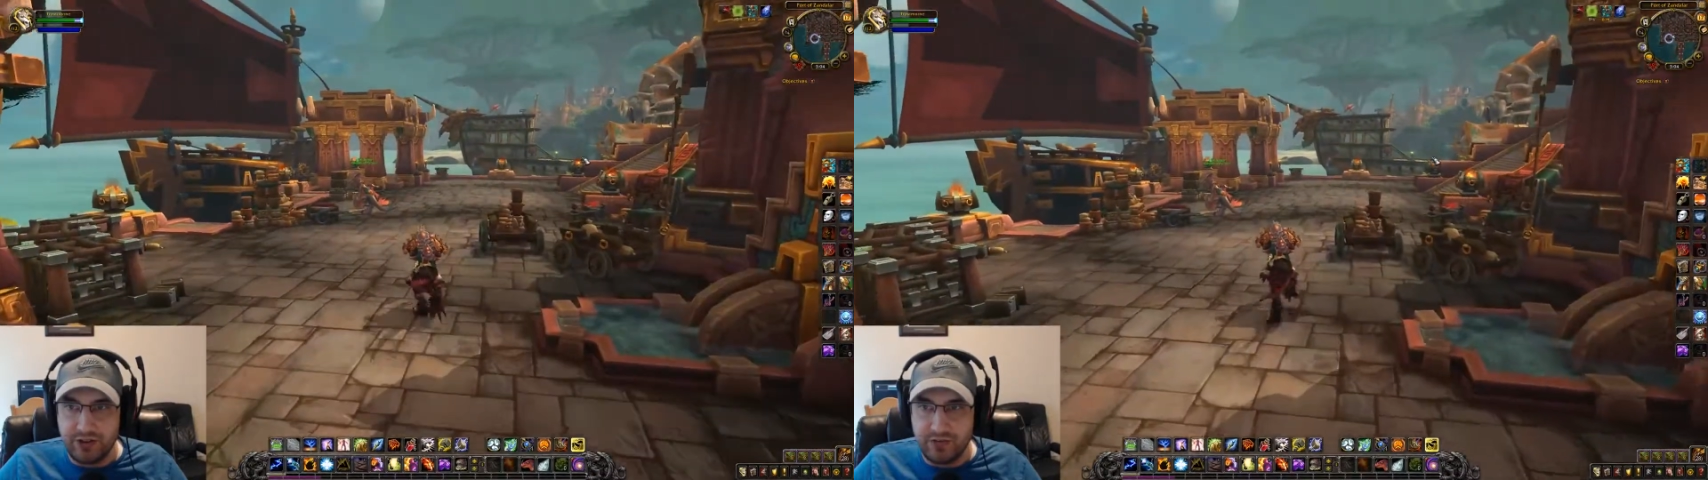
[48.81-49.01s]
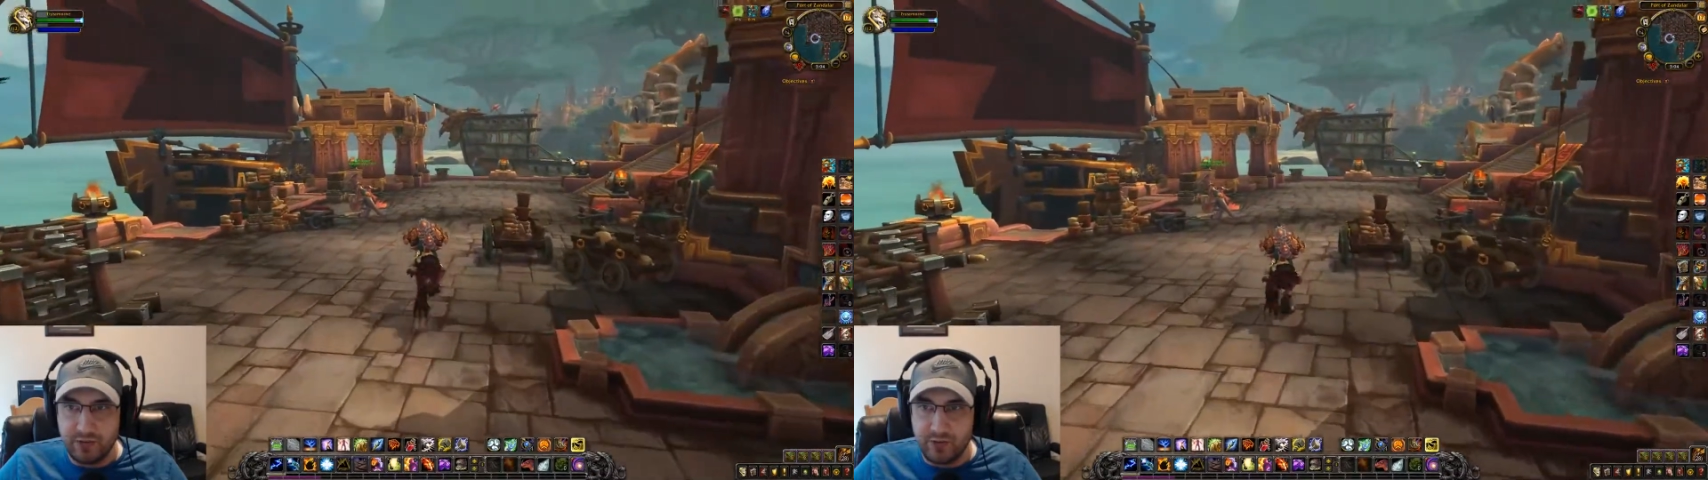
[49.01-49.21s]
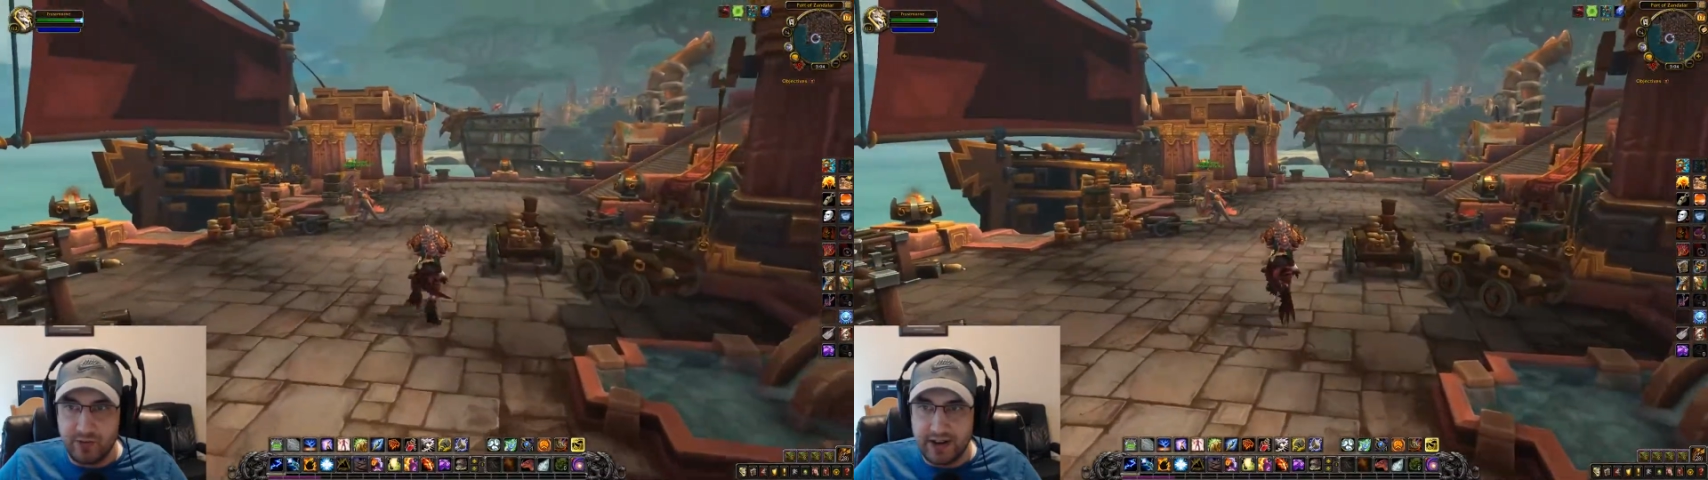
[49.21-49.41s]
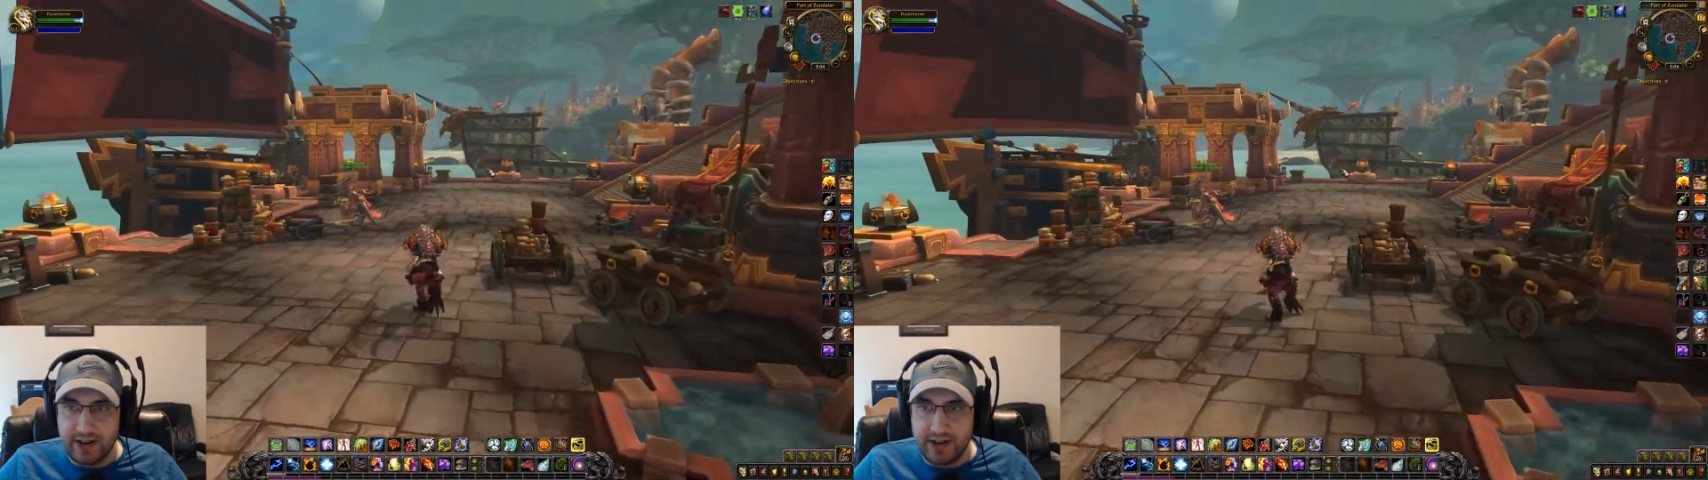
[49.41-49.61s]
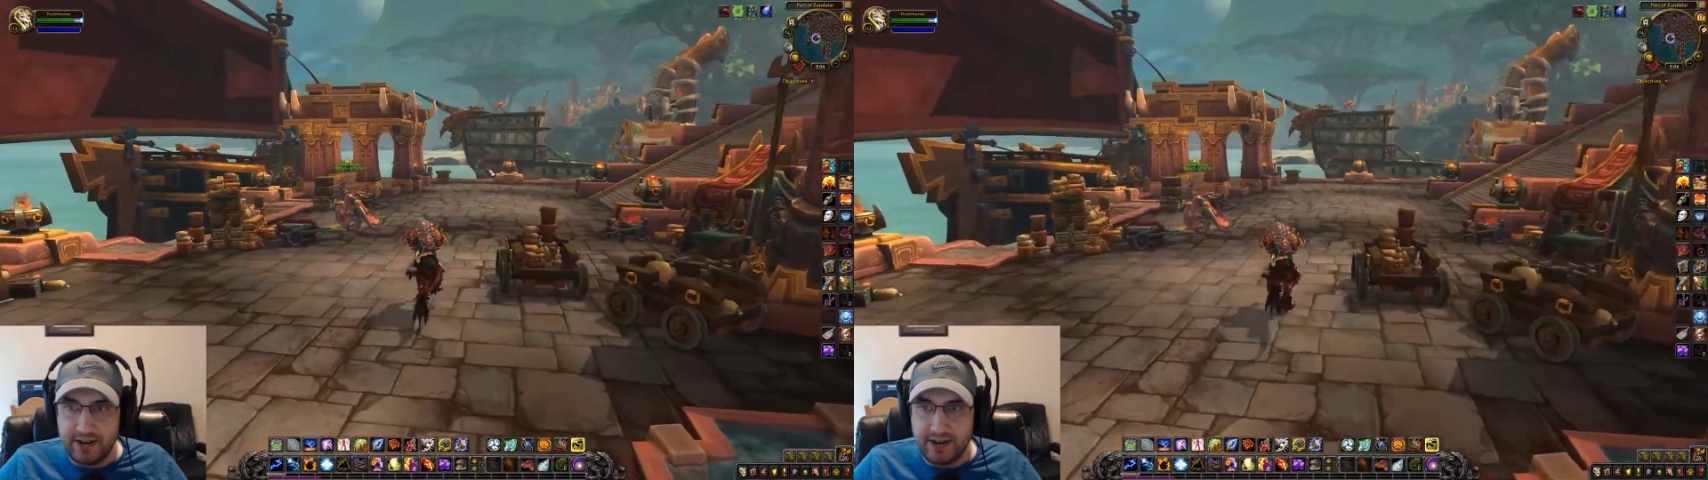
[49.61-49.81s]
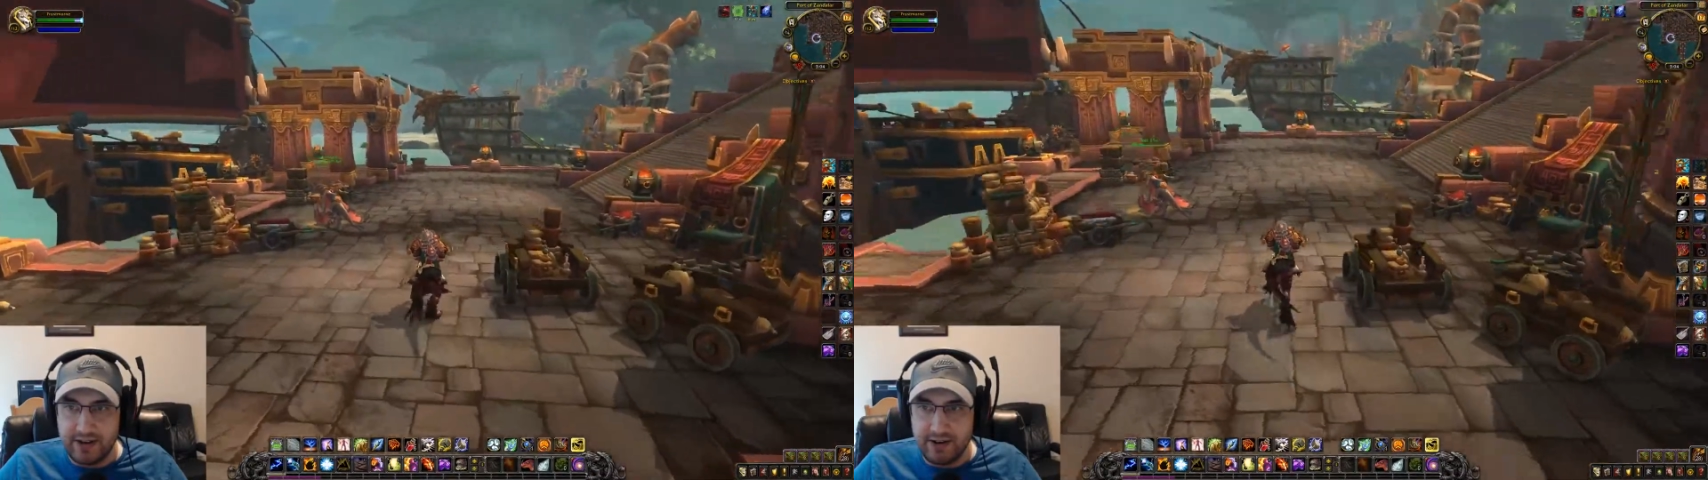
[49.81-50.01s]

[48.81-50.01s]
for right here.